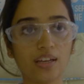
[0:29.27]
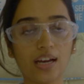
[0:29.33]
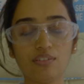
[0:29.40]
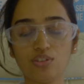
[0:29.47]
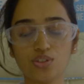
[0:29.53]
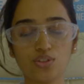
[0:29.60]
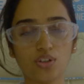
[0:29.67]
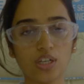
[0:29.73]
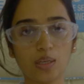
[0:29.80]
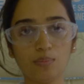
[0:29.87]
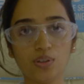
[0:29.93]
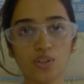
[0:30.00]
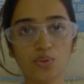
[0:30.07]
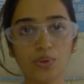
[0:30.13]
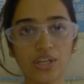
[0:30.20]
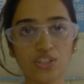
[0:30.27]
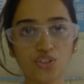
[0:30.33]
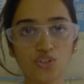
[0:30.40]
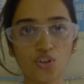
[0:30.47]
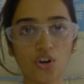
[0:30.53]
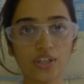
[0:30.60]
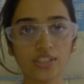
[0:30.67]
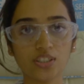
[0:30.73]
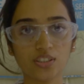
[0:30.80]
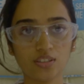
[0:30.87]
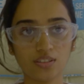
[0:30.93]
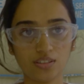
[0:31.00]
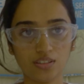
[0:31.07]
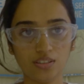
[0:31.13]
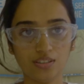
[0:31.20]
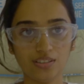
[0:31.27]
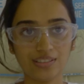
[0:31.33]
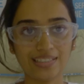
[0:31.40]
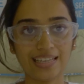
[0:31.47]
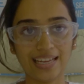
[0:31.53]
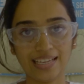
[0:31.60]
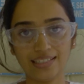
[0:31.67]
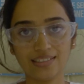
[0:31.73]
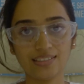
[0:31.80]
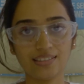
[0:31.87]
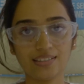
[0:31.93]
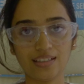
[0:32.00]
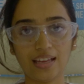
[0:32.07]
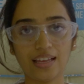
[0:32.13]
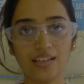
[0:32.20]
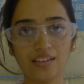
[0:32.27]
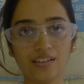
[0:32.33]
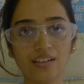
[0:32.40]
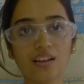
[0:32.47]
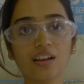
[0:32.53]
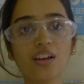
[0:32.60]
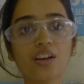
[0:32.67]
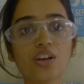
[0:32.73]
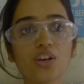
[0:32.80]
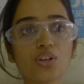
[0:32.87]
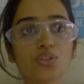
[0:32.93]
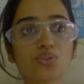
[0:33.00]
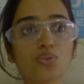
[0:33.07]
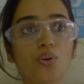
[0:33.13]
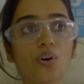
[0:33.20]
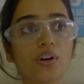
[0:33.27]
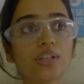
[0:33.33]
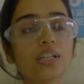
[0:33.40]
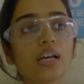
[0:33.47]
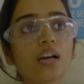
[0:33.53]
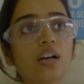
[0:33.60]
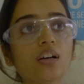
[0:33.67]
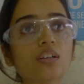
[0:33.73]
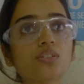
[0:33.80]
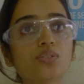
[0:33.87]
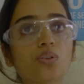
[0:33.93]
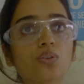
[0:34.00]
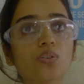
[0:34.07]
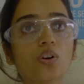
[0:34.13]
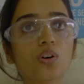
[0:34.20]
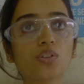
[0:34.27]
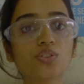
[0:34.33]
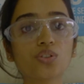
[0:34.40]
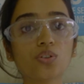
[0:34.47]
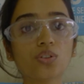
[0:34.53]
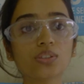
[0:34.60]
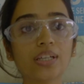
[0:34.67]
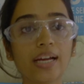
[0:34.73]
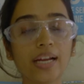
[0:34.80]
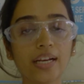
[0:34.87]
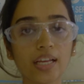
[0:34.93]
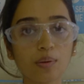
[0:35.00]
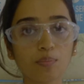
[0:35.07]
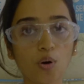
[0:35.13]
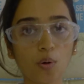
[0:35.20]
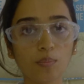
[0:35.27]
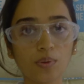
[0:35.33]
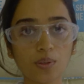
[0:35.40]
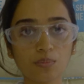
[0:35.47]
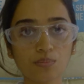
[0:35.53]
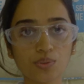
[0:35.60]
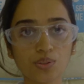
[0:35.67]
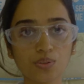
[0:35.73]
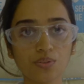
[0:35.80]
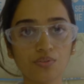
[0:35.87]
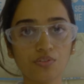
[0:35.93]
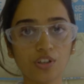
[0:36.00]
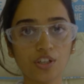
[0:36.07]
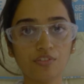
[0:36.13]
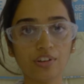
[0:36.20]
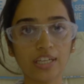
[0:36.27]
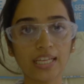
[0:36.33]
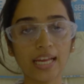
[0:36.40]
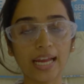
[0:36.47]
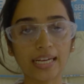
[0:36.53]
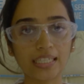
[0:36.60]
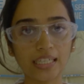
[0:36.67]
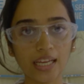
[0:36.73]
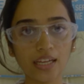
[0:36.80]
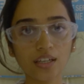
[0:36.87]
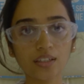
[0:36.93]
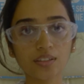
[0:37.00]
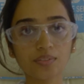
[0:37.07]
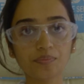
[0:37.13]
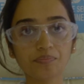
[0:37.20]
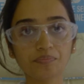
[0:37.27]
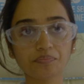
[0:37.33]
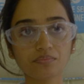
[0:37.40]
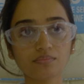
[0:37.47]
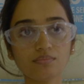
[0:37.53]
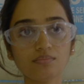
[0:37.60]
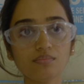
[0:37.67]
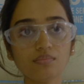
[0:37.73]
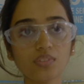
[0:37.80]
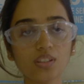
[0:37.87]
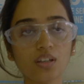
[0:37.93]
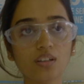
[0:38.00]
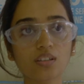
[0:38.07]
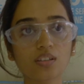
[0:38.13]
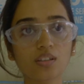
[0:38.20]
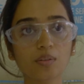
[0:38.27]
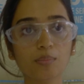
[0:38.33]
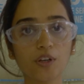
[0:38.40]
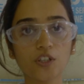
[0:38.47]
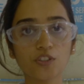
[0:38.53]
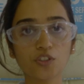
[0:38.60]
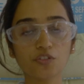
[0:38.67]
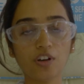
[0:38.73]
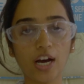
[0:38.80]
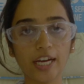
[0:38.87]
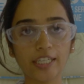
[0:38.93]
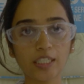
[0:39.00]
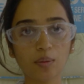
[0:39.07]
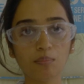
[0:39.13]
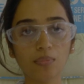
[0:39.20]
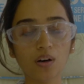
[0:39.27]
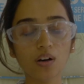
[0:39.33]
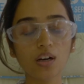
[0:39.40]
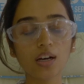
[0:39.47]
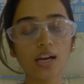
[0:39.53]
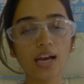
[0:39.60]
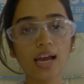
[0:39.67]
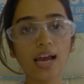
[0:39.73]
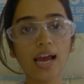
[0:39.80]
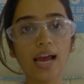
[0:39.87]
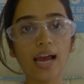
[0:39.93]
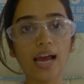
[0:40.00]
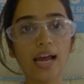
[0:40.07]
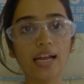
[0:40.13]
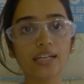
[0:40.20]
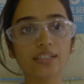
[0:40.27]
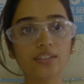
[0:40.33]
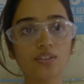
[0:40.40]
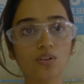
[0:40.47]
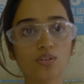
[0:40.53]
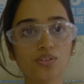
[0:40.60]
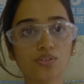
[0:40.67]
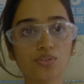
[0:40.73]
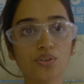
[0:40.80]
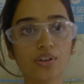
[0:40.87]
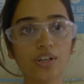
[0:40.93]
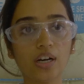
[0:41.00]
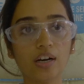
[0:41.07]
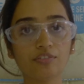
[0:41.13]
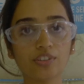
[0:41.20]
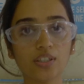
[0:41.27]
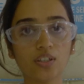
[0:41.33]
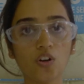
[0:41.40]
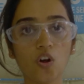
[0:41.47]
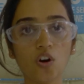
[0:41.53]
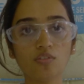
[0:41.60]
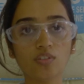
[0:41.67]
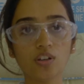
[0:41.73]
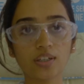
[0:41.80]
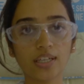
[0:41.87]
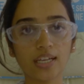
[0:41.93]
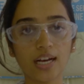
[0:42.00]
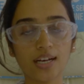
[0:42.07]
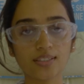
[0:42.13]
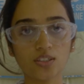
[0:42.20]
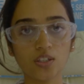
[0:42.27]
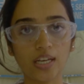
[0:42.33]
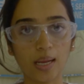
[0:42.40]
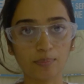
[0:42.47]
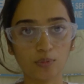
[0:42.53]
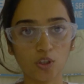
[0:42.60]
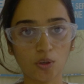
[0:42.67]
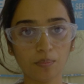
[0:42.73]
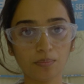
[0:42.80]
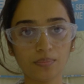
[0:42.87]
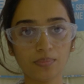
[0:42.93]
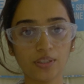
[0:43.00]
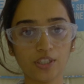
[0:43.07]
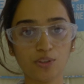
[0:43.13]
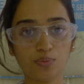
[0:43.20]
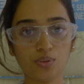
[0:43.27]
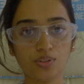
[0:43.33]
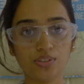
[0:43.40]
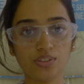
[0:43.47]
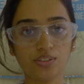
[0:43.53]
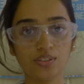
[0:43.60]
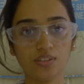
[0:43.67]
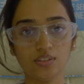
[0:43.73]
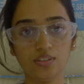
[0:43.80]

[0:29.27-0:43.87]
was not able to enjoy the slides and so on. So also the headache problems were very hectic because of high number, and also after long working hours on laptop it was